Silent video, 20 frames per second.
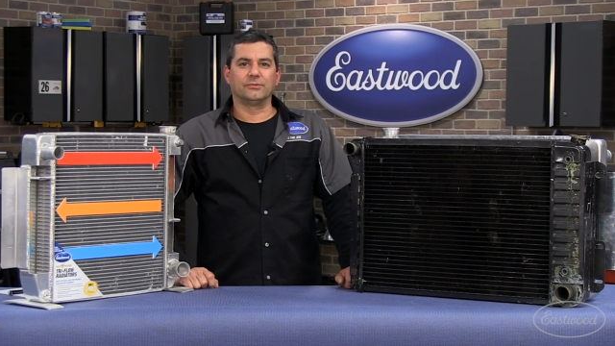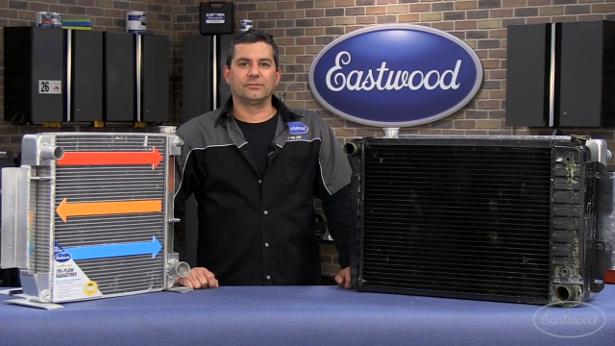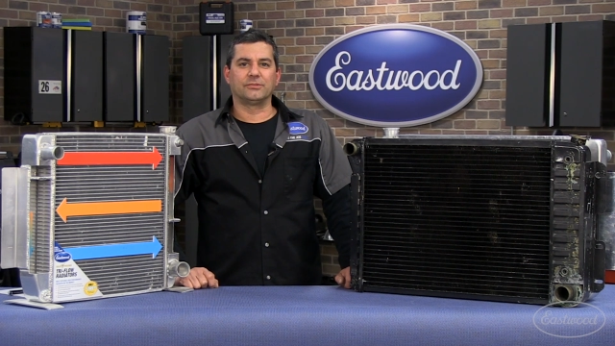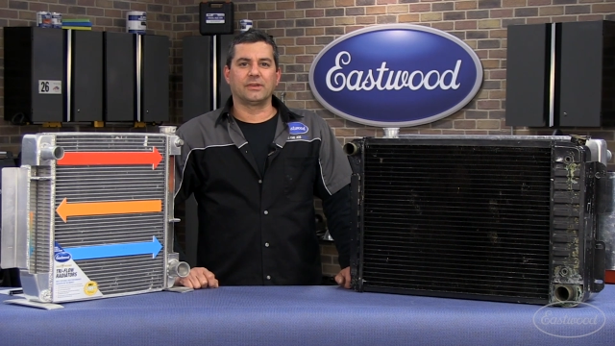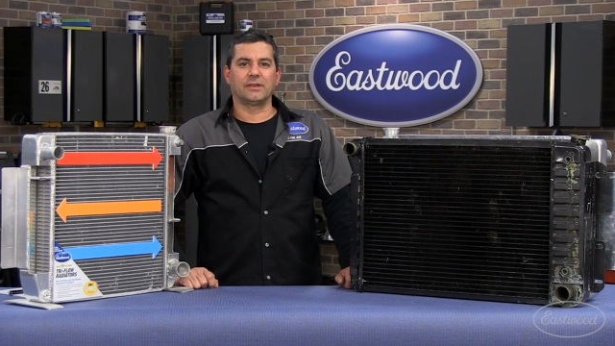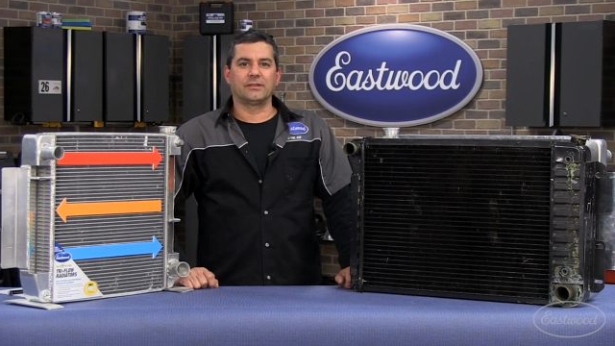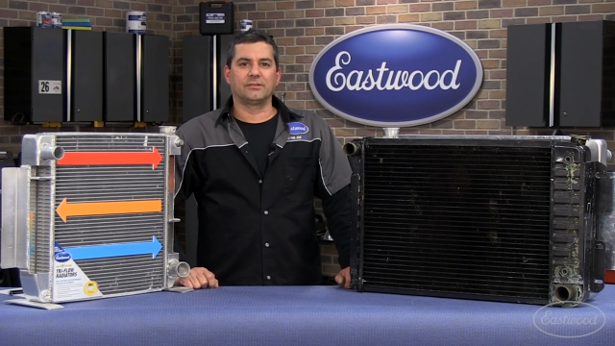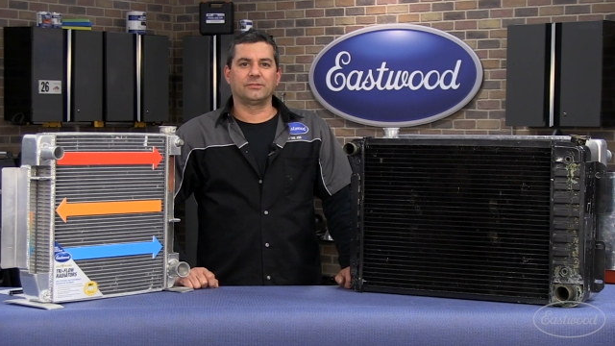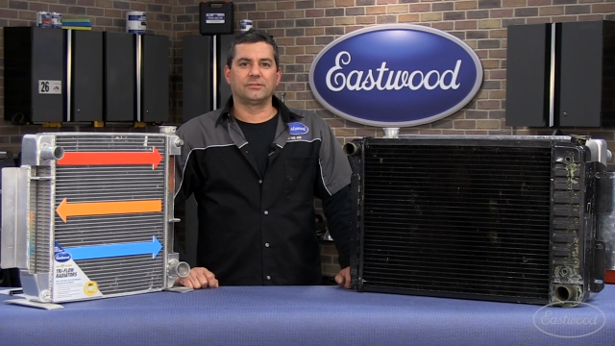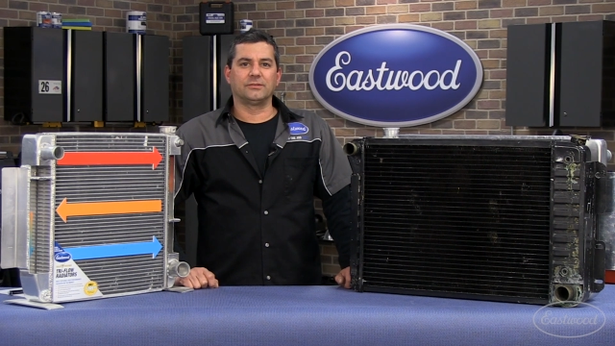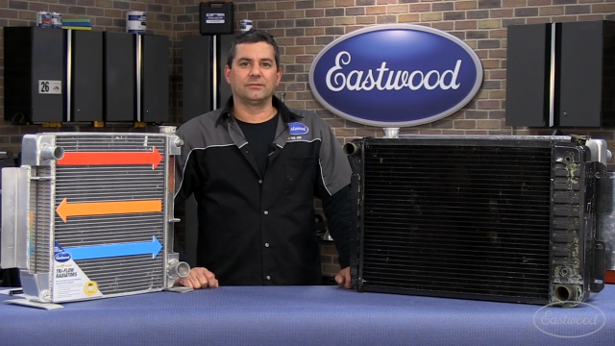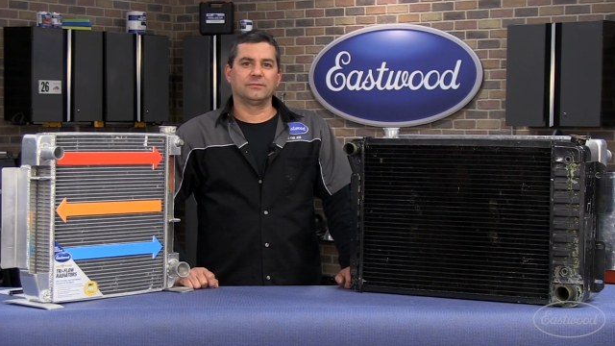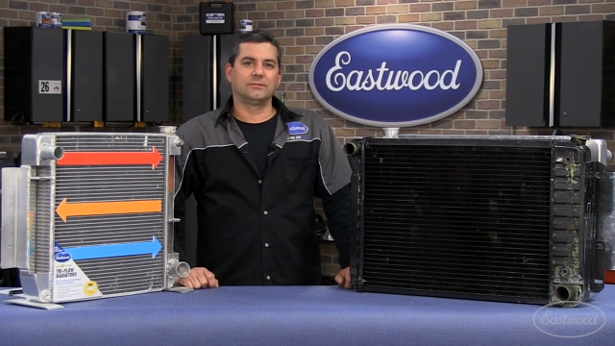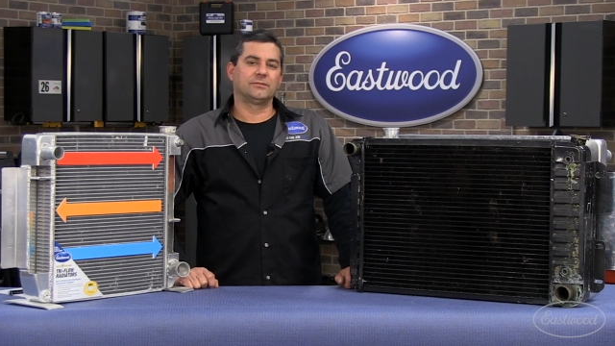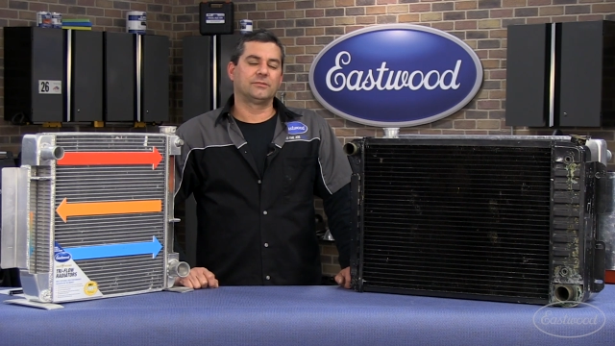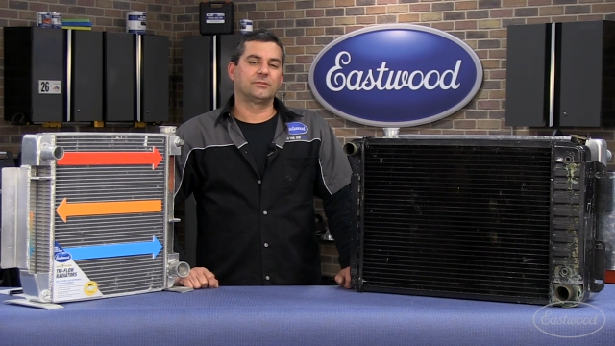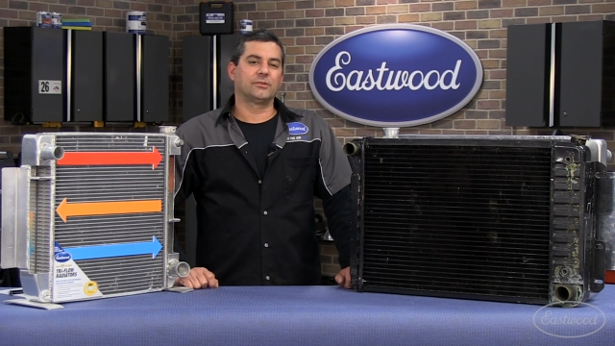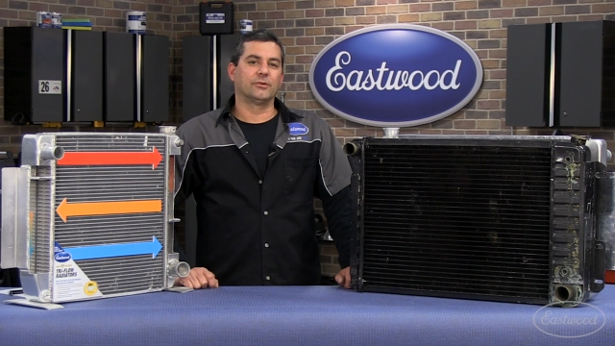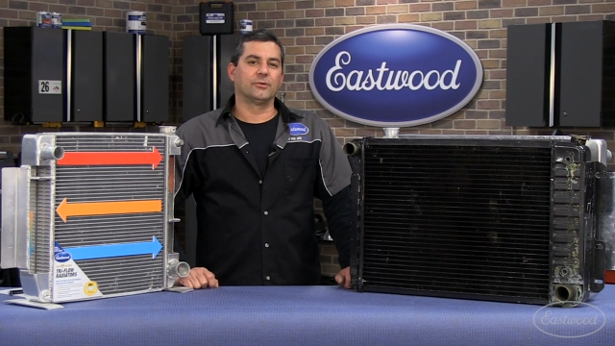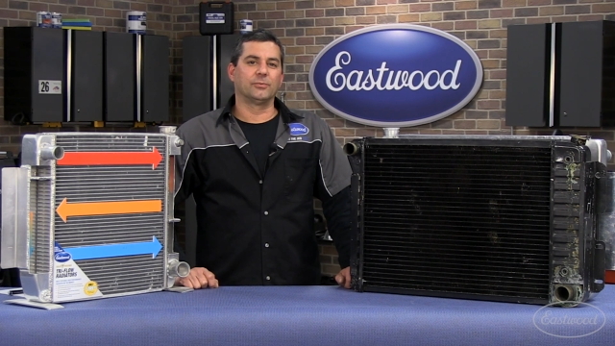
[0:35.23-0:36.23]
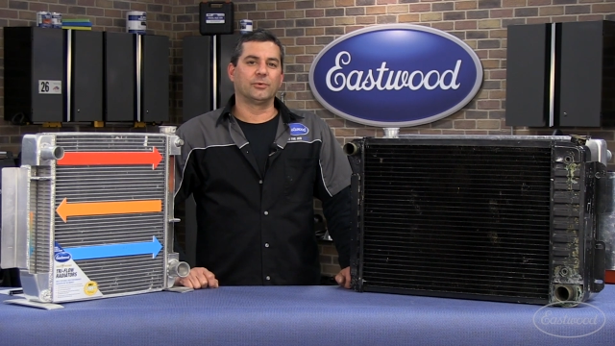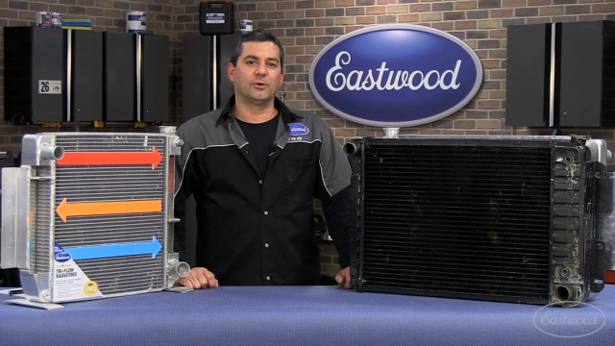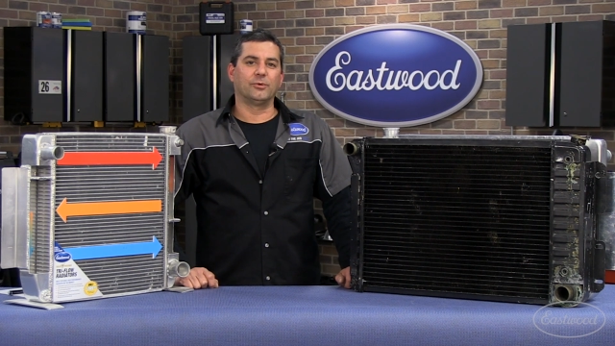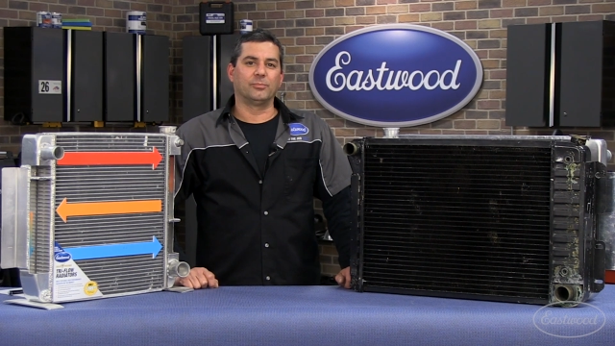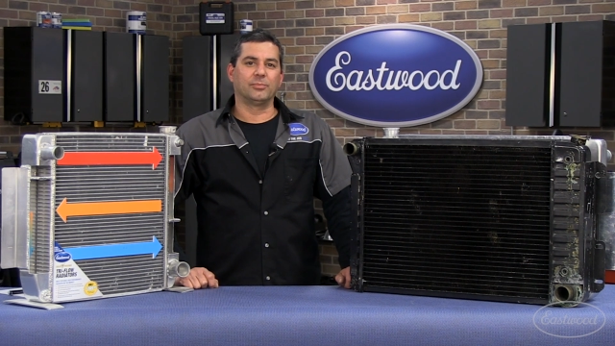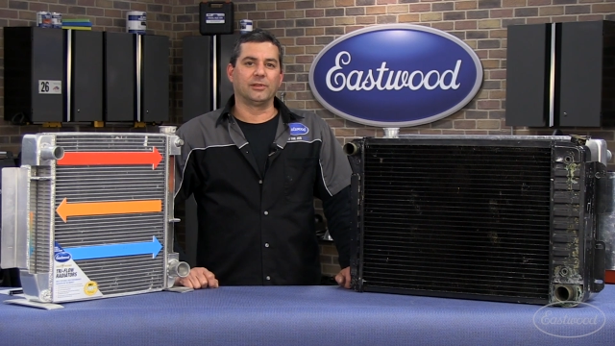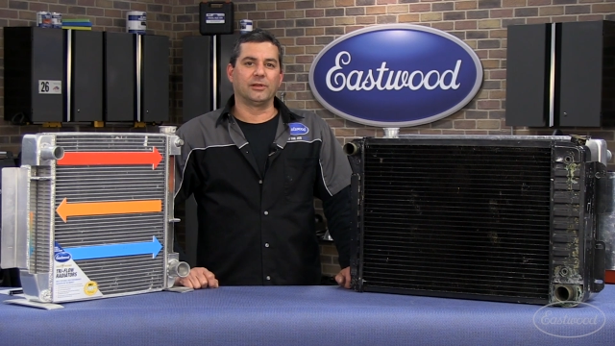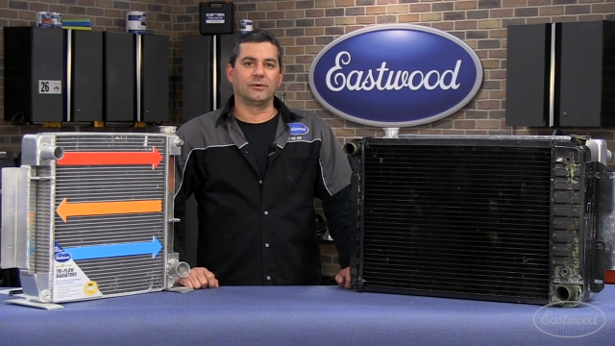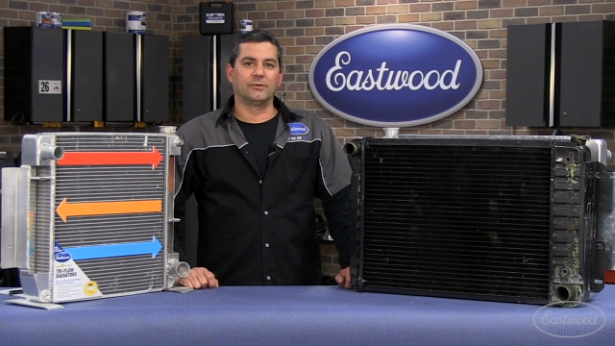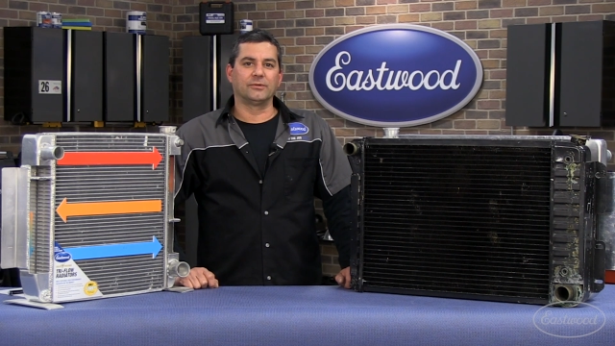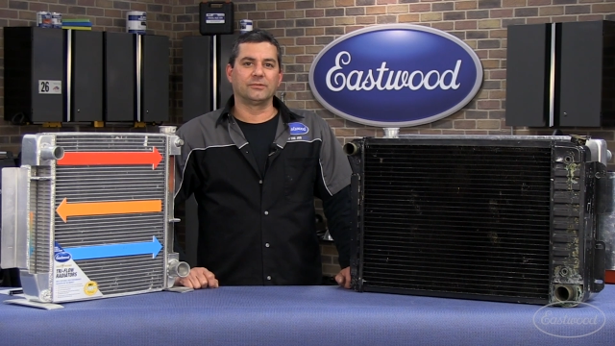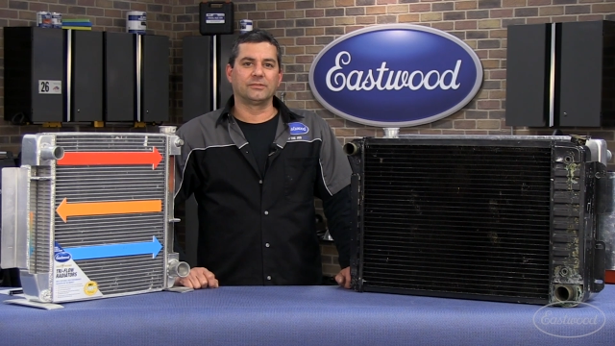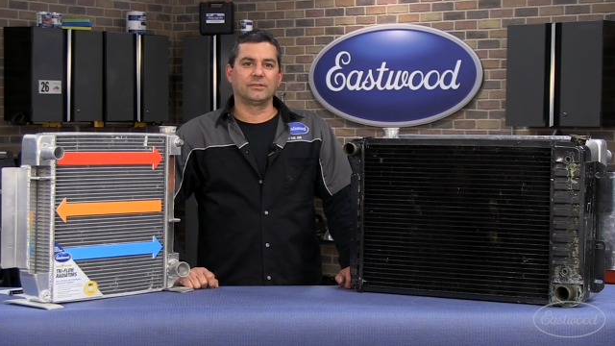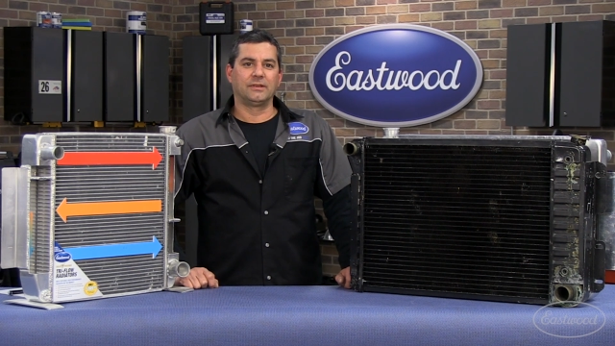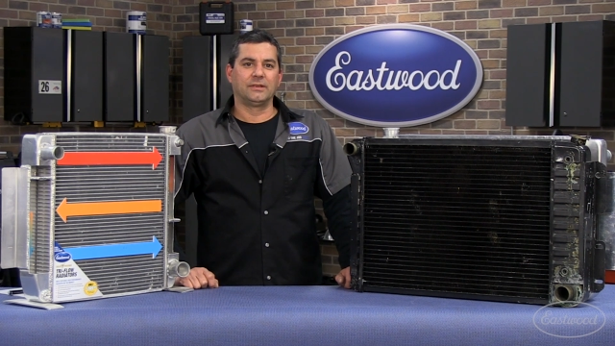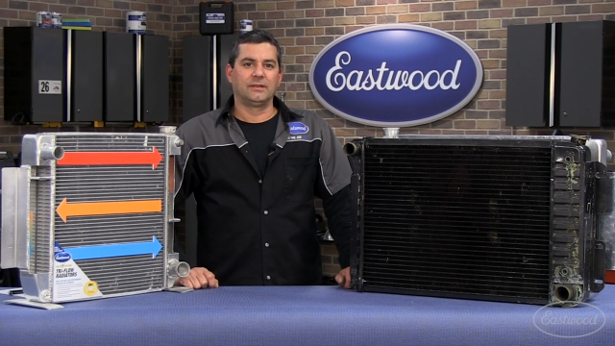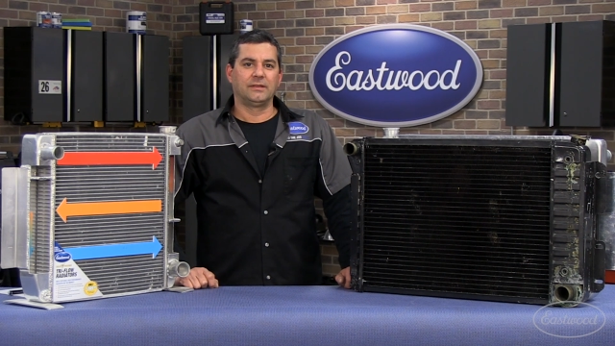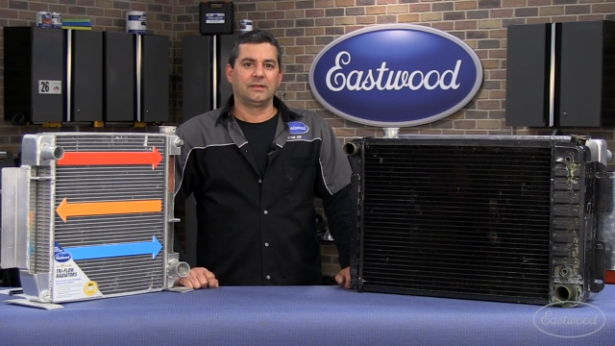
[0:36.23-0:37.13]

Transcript: injection, turbo blowers,